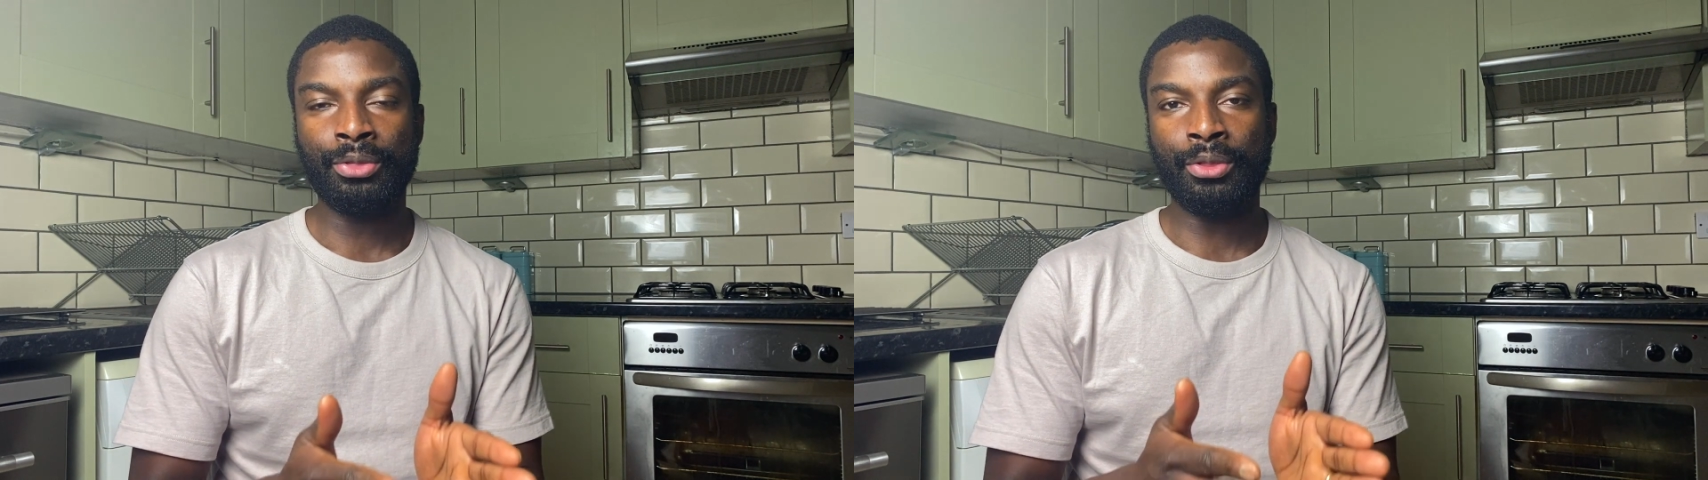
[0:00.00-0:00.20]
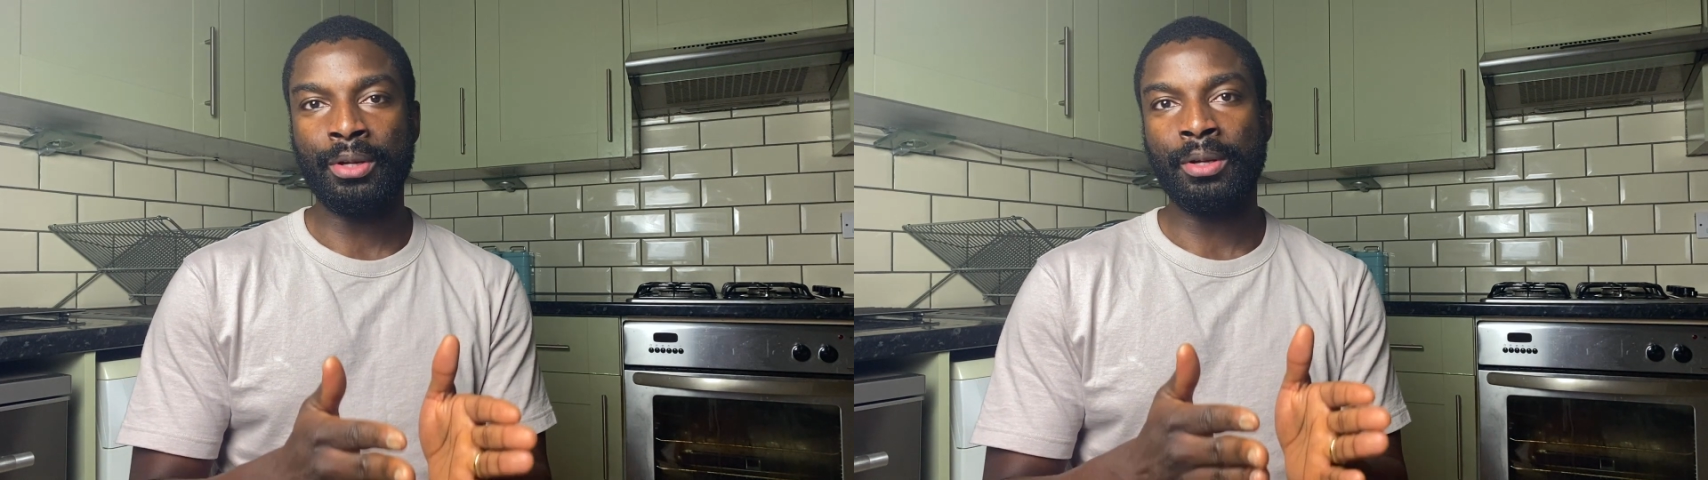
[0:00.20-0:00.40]

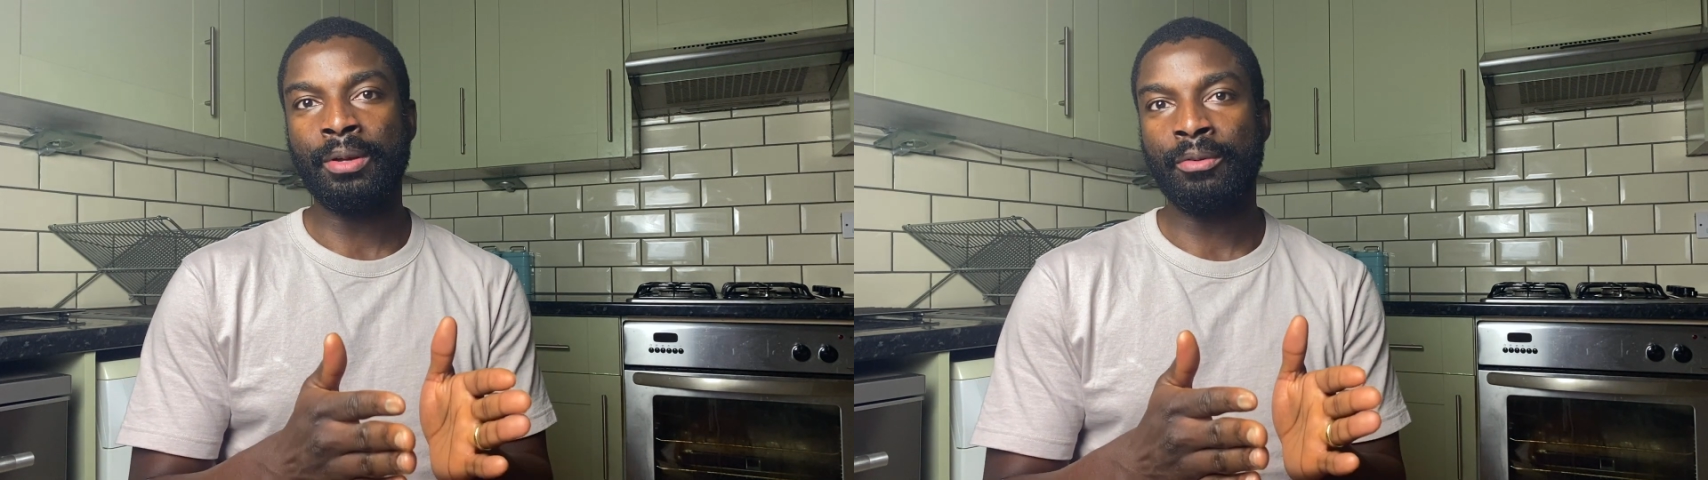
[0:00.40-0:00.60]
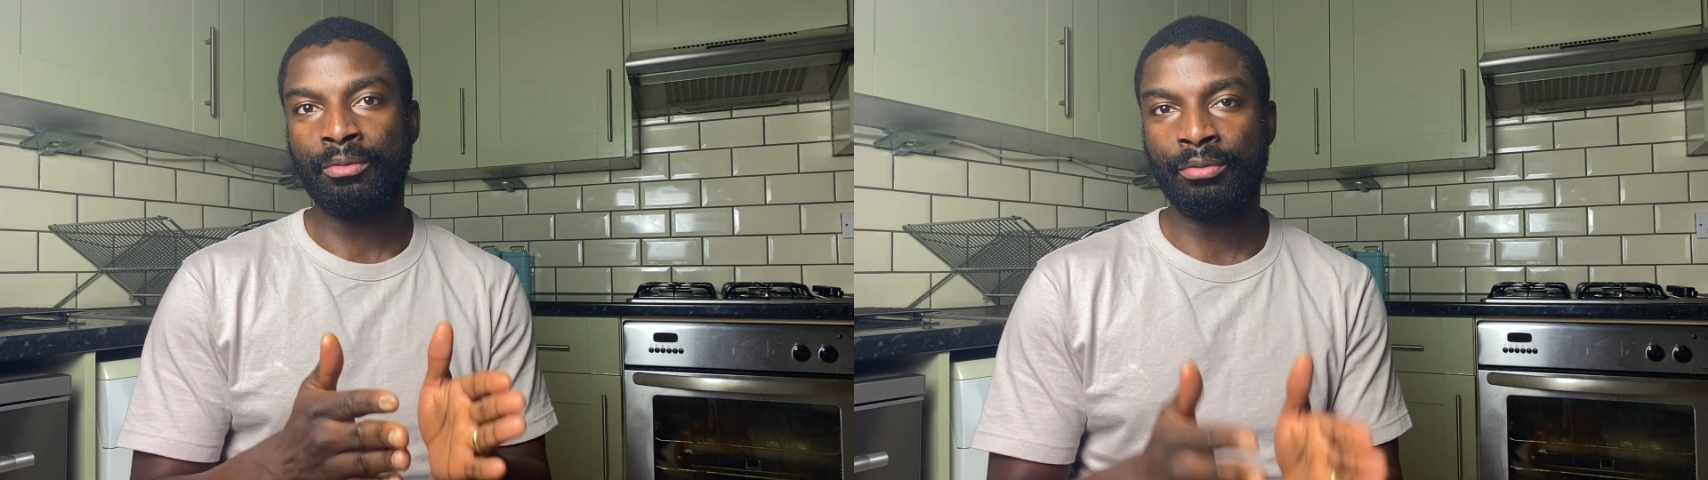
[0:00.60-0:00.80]

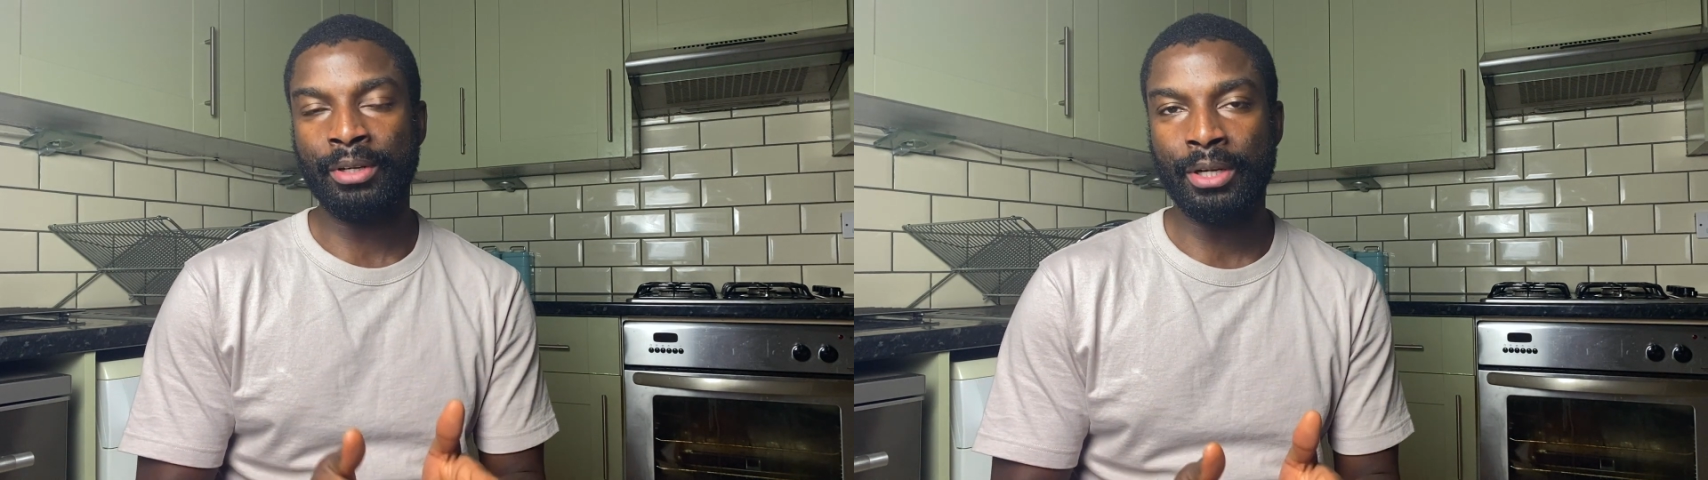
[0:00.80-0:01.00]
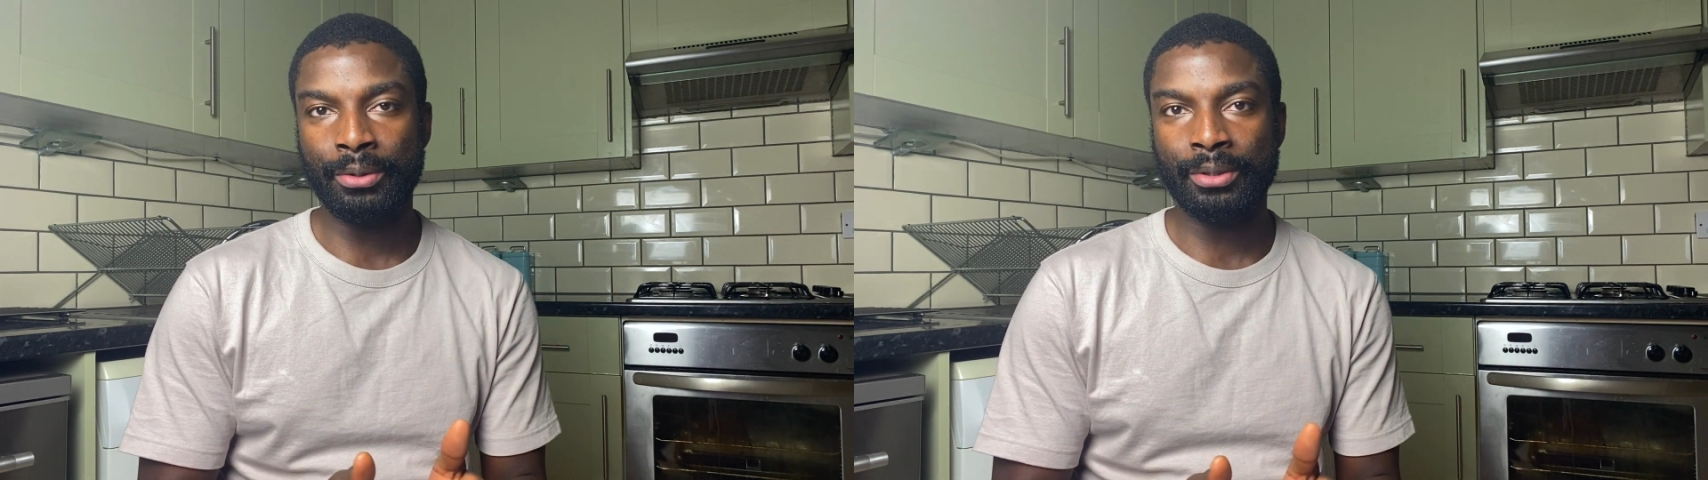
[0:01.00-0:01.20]
the
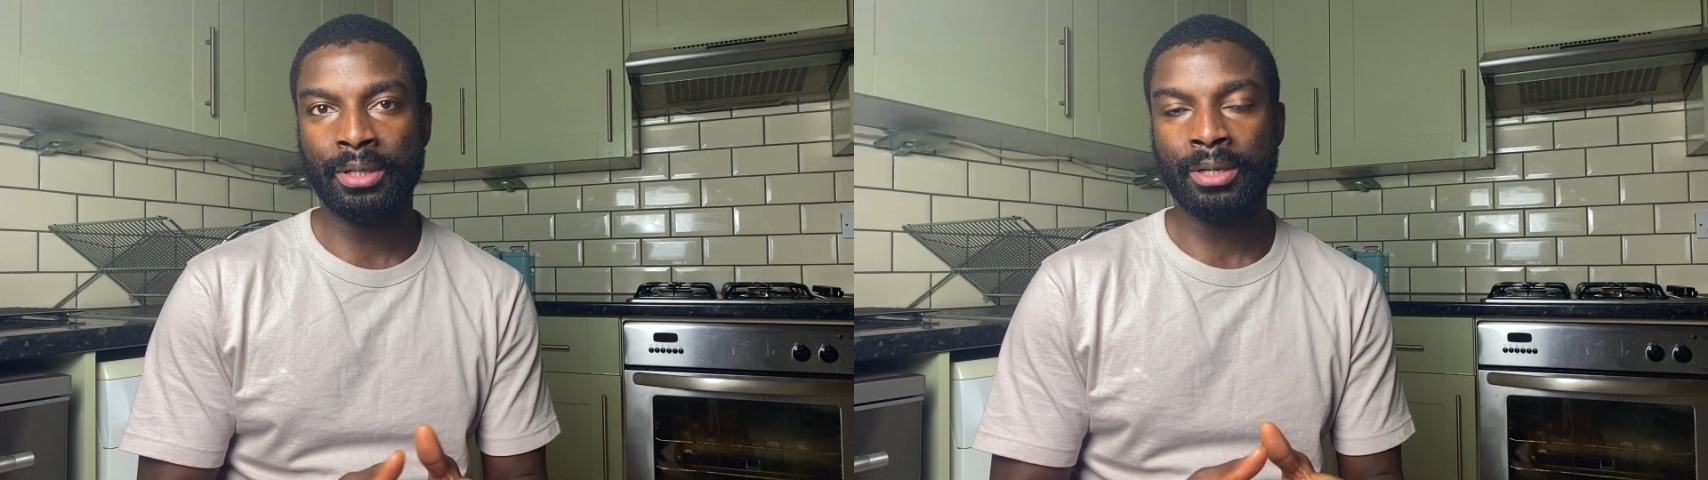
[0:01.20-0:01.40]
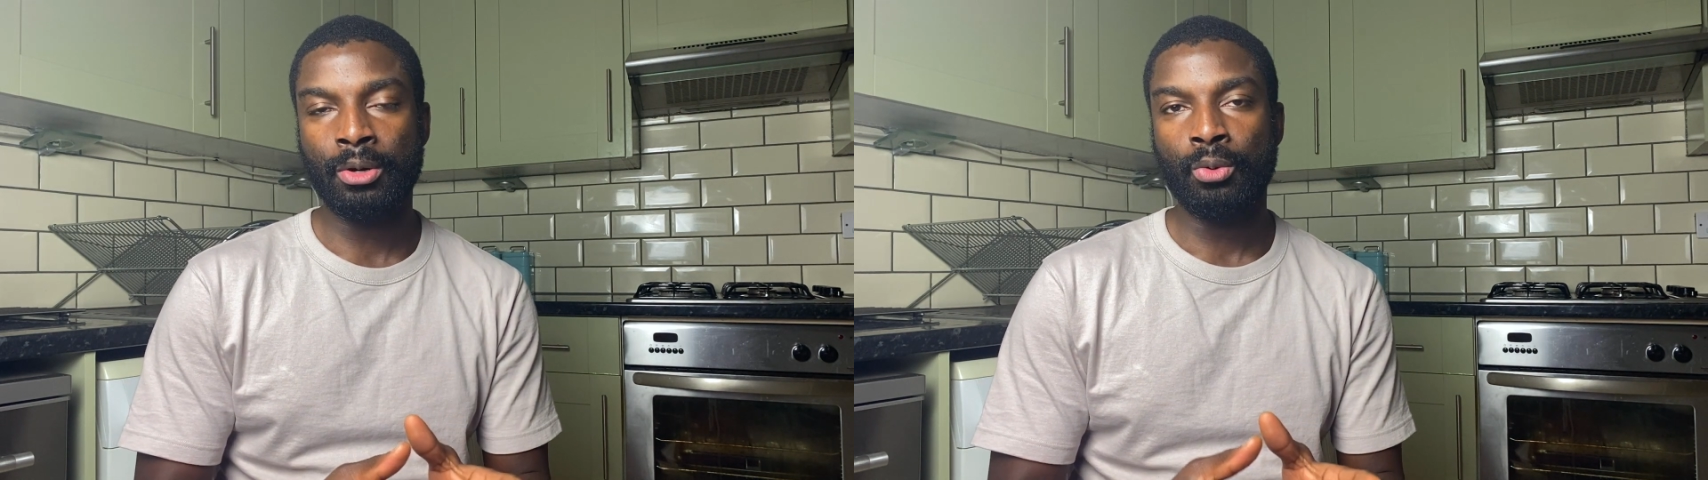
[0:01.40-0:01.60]
freeholder